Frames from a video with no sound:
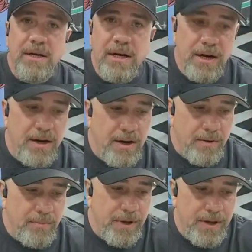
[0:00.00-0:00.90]

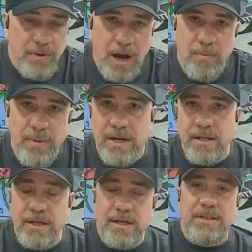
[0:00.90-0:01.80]
And I'll make a
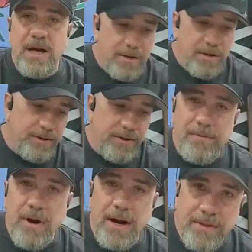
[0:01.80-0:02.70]
list. I'll literally
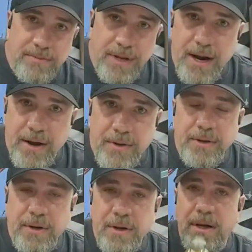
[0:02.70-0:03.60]
write them down,
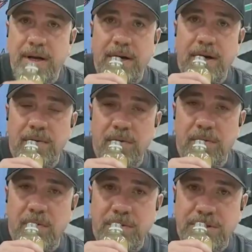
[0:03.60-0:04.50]
and
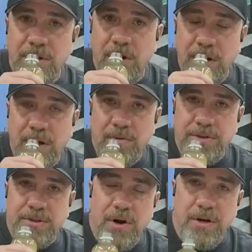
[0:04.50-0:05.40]
we'll start
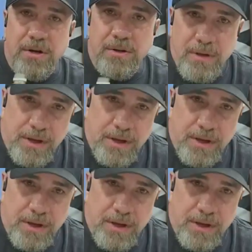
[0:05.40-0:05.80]
a.